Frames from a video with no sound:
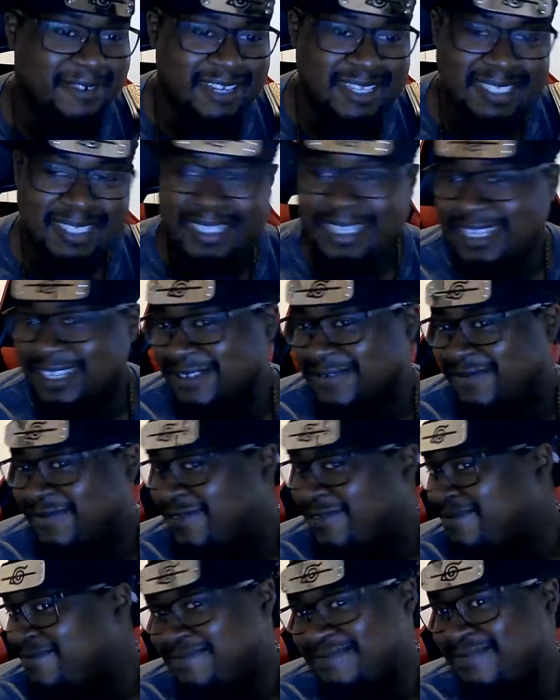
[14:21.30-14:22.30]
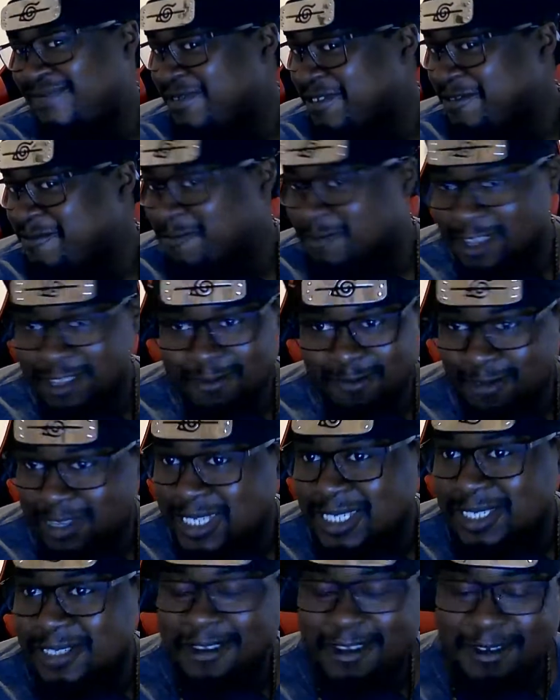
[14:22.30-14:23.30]
instead of what we
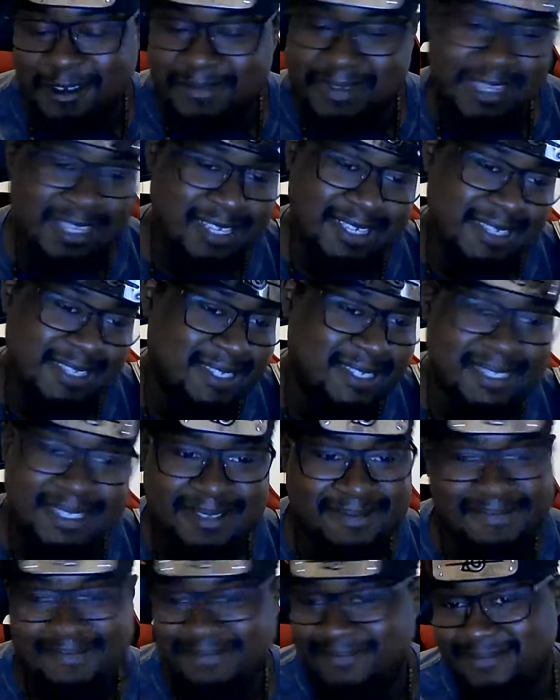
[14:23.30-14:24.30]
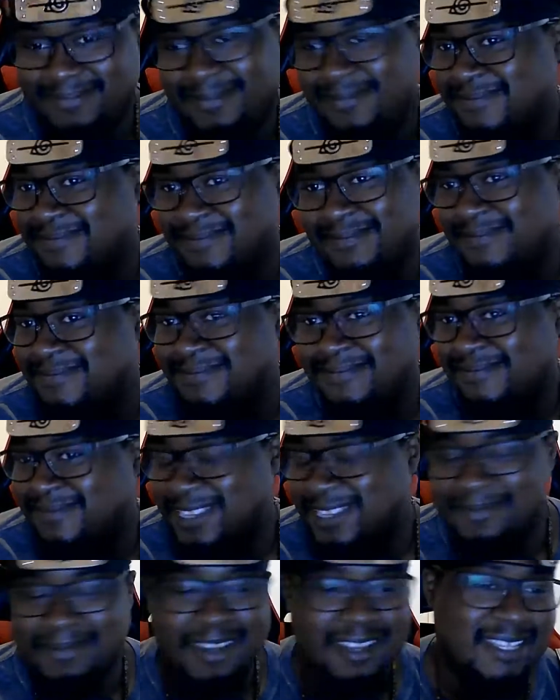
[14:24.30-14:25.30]
saw because,
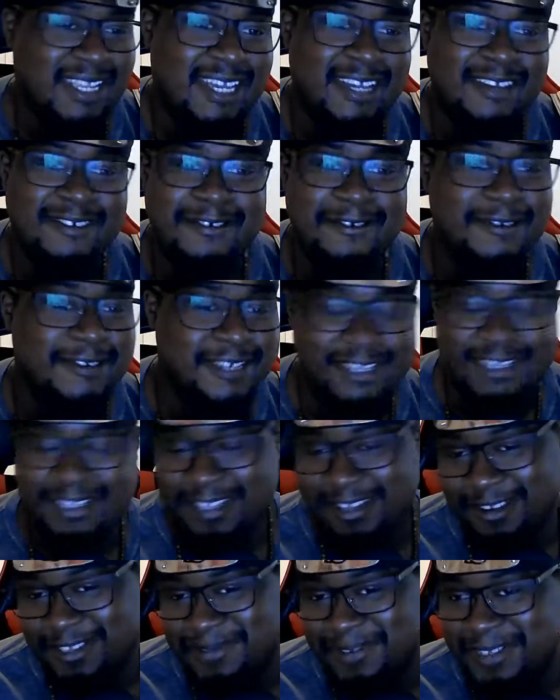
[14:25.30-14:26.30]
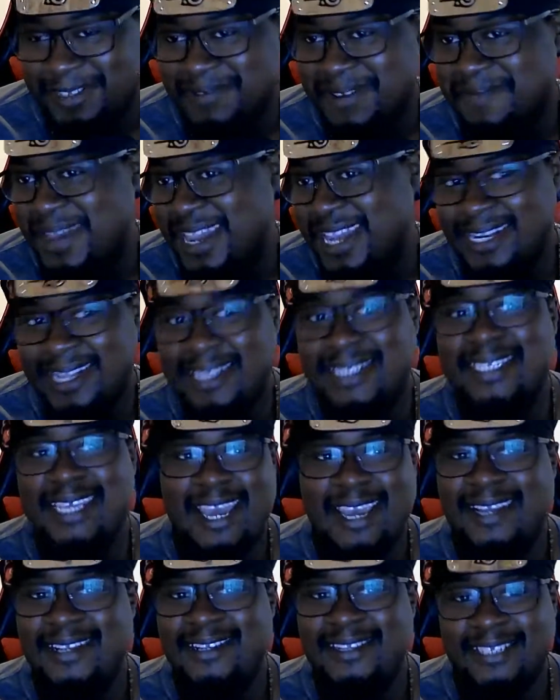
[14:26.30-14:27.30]
come on now, Oda, they're supposed to be main
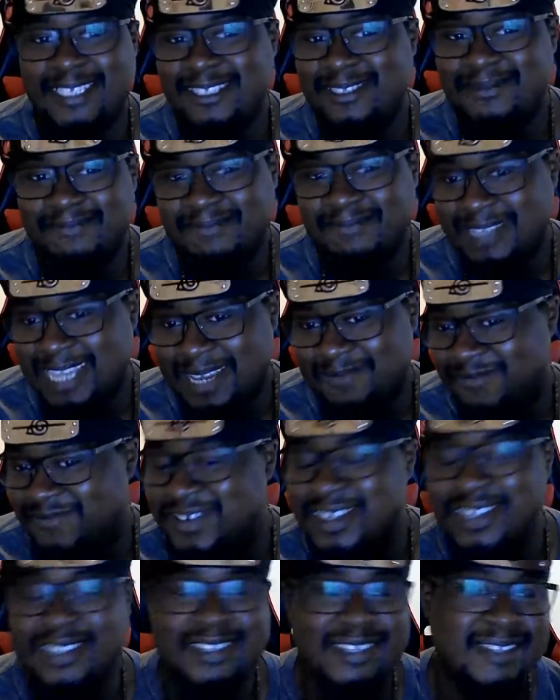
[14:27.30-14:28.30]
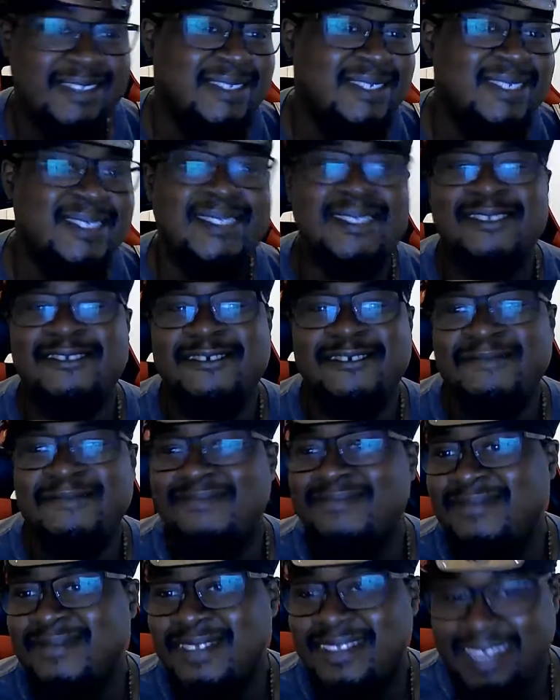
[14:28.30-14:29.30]
antagonist type villains.
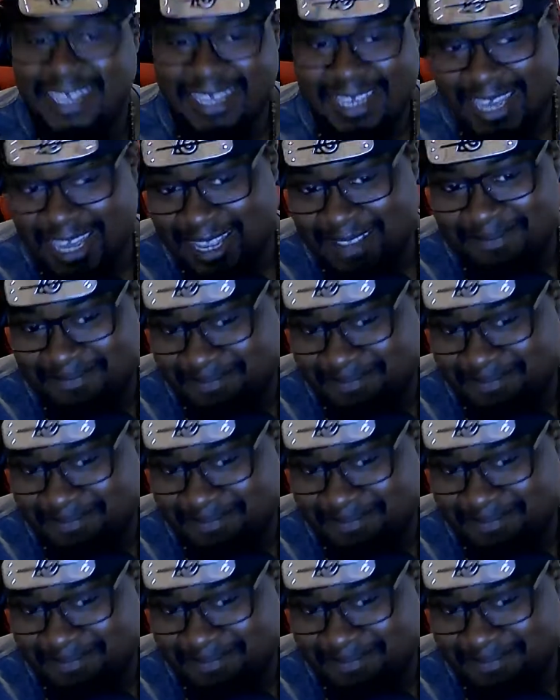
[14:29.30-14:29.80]
They got